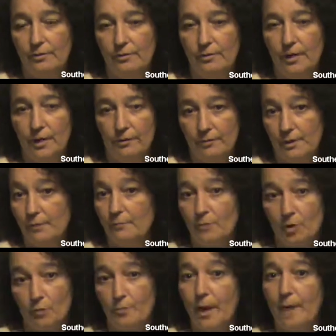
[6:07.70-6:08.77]
that the
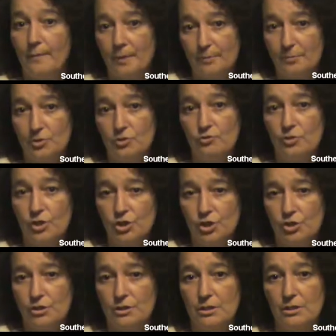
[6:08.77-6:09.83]
Obama
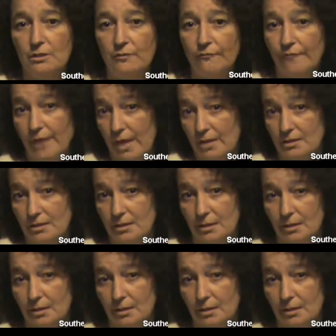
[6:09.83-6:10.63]
administration didn't vet.